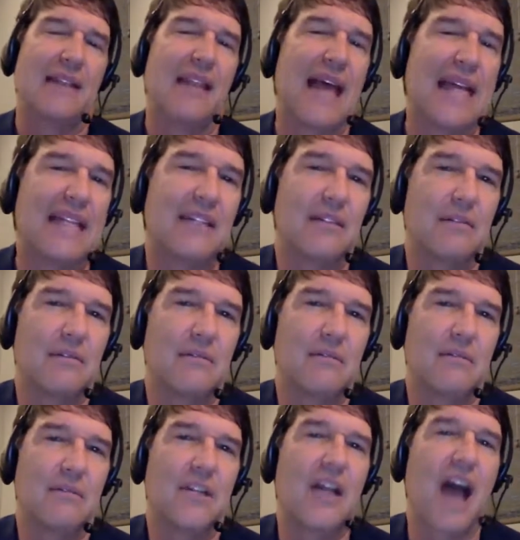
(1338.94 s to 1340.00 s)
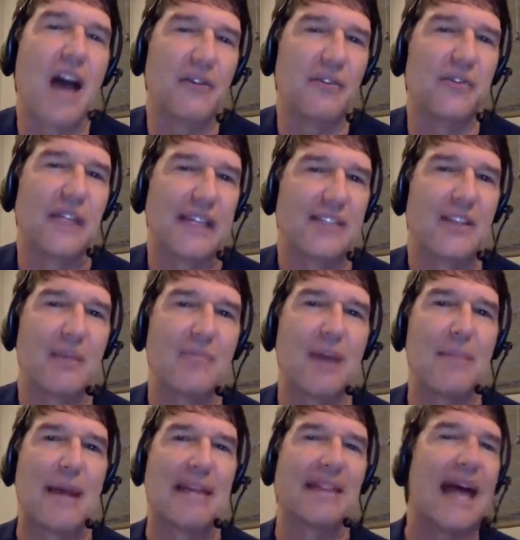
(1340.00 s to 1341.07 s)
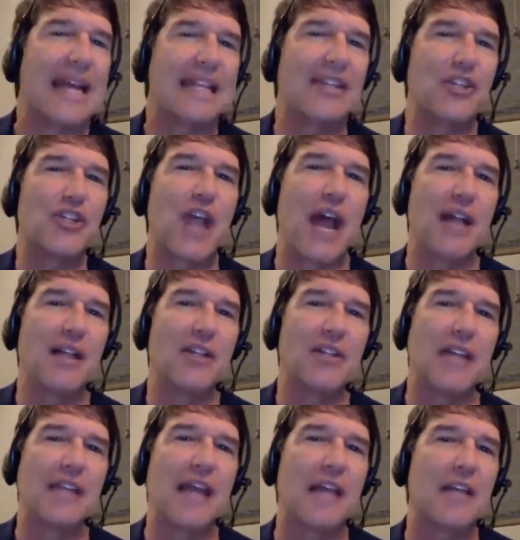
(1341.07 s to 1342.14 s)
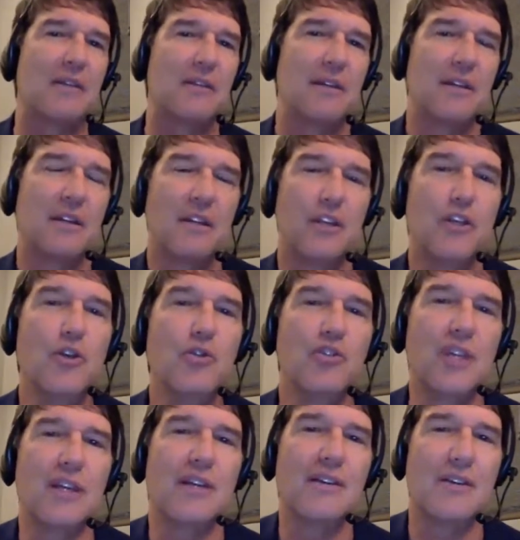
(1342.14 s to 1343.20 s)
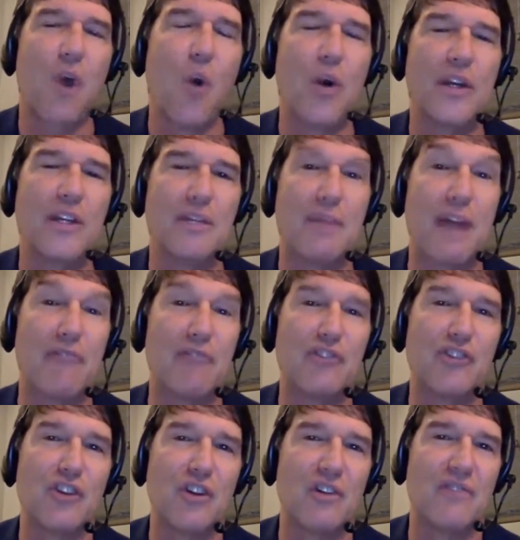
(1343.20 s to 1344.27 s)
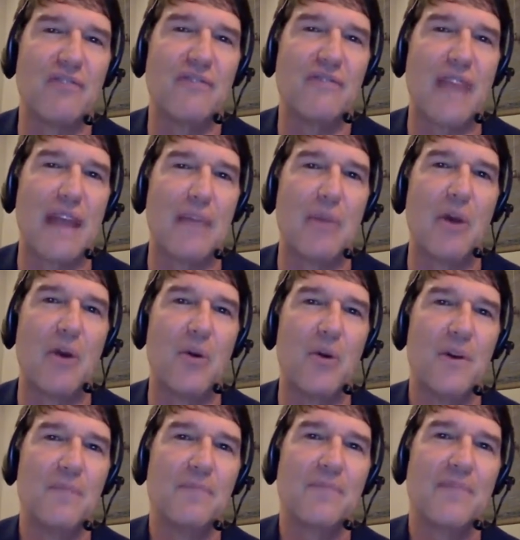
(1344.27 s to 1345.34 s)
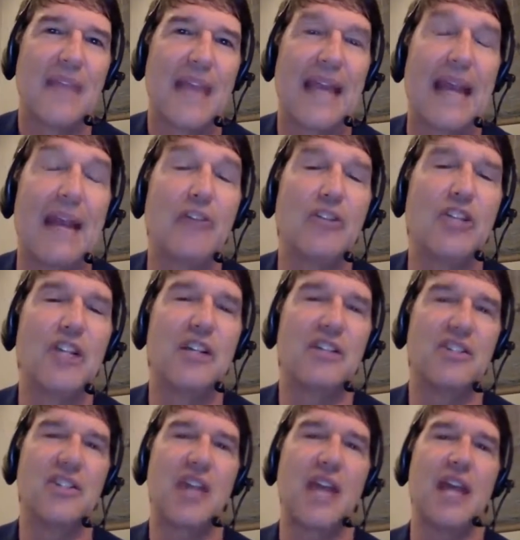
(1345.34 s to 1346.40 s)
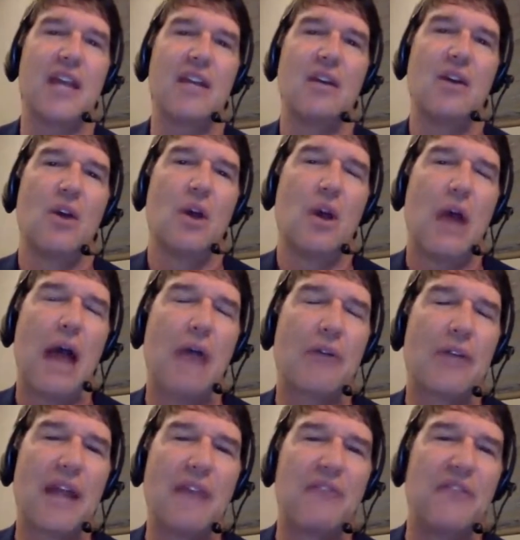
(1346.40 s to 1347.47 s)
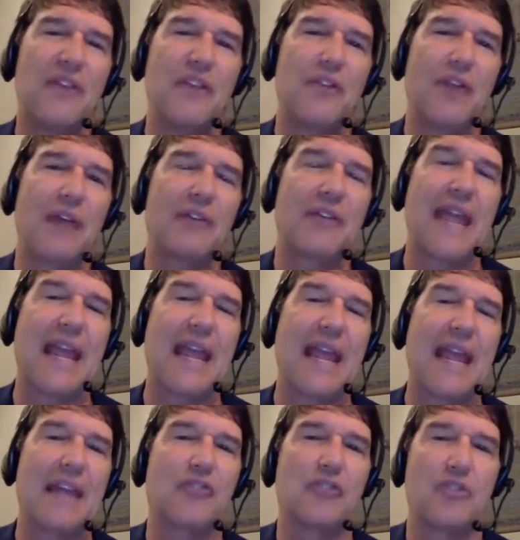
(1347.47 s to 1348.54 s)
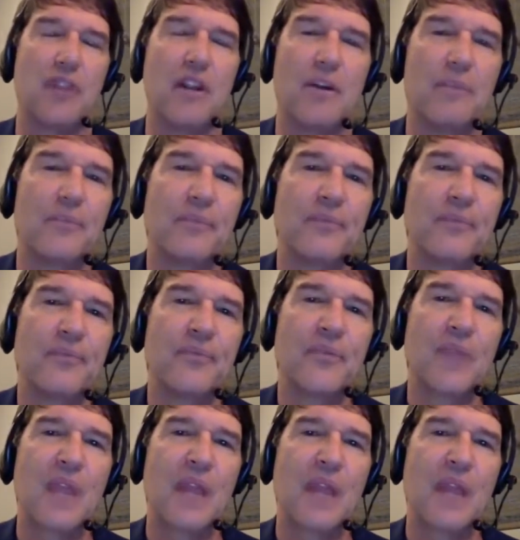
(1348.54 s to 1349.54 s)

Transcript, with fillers: I, I liked the conflict sometime. I like the challenge. I like mm. using going into my reserve ammo and energy to say, how can I figure out the answer here?